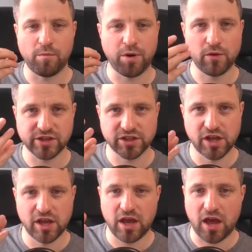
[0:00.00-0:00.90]
Polish
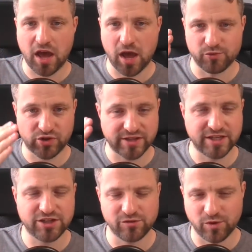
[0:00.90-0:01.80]
uh,
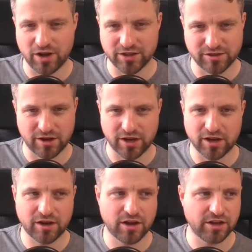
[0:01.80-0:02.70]
transition words
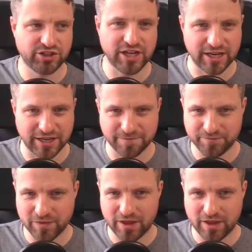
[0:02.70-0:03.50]
like czyli